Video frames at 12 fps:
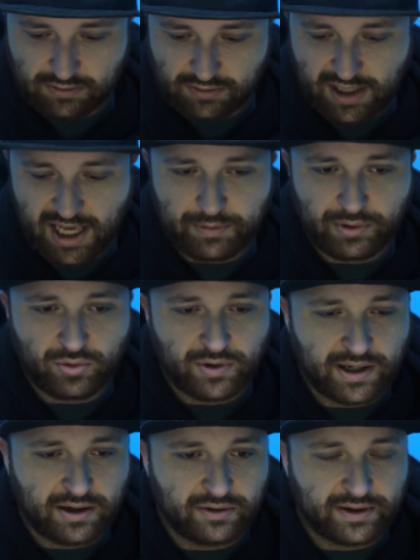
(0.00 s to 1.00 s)

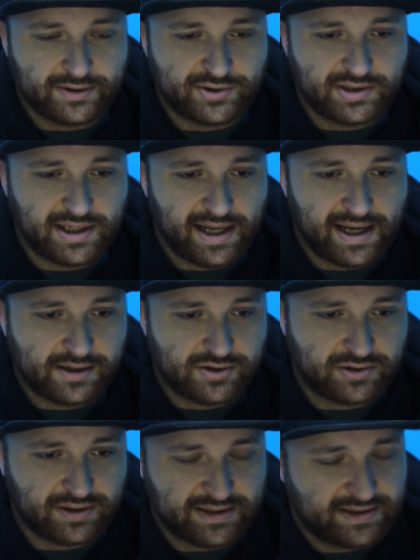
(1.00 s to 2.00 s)
Cami1LE, she
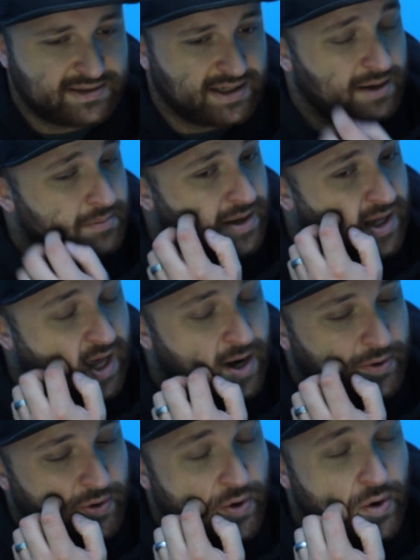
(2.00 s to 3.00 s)
actually sent me
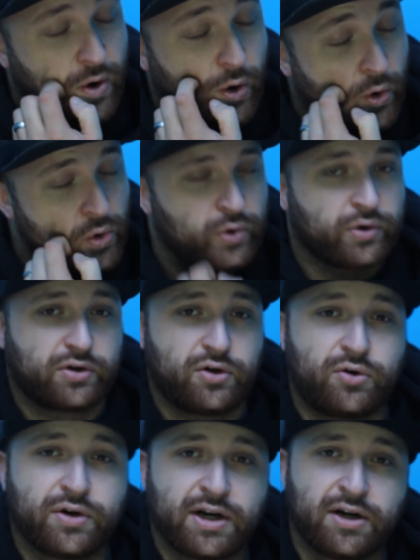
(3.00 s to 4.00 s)
out her old
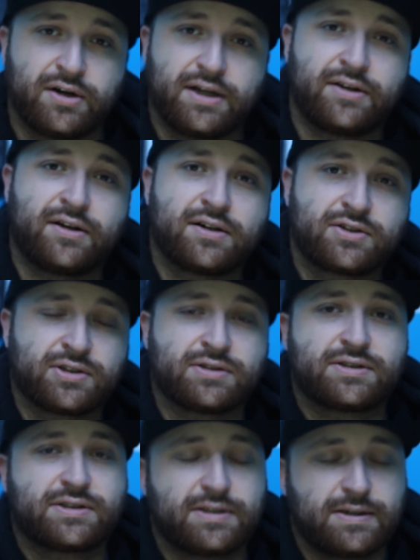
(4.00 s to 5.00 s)
cold air
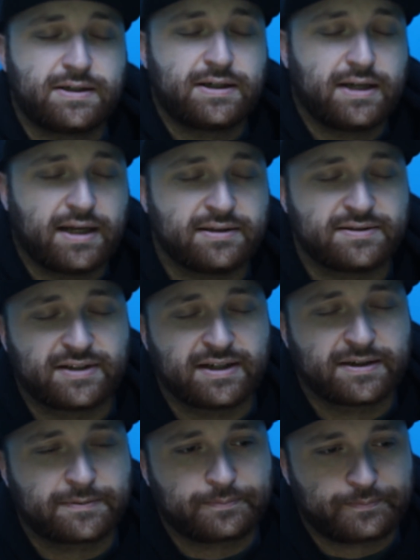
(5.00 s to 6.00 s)
inductions
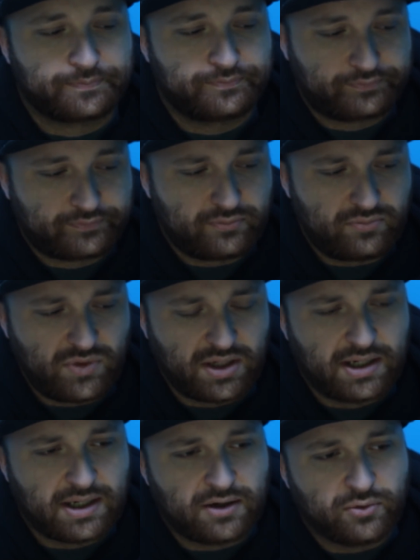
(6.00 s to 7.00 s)
intake.
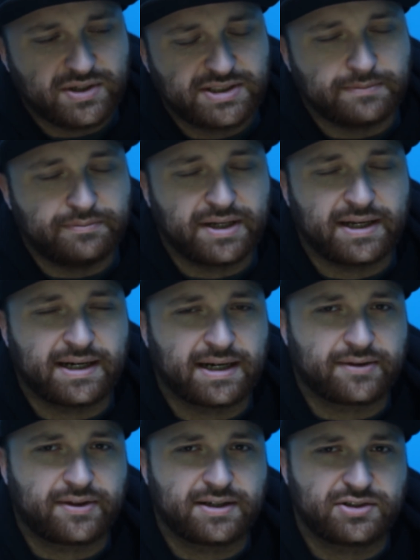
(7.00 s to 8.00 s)
Reason being,
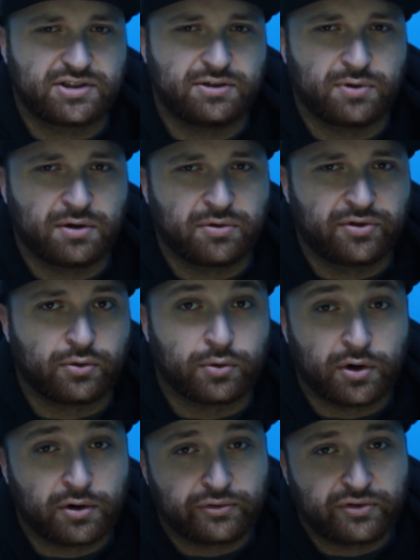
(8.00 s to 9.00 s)
I think she went with a
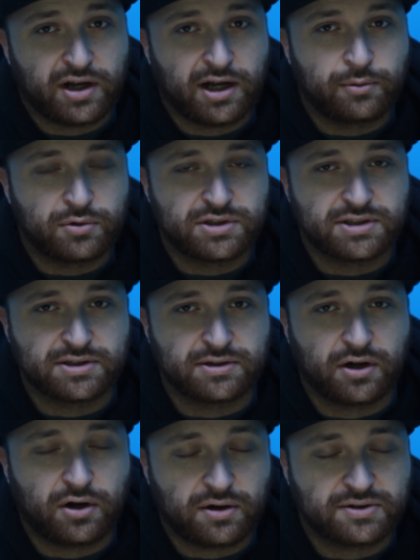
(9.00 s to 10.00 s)
RotoFab, which is
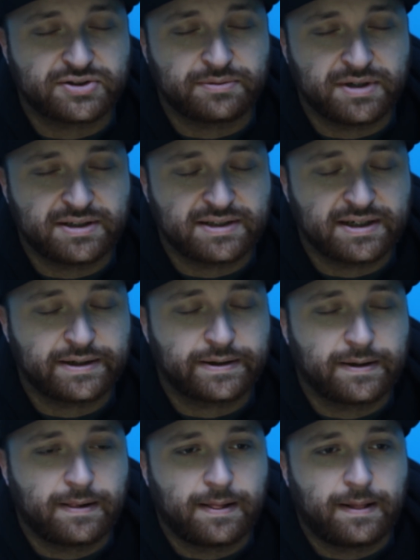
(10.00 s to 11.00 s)
an awesome intake.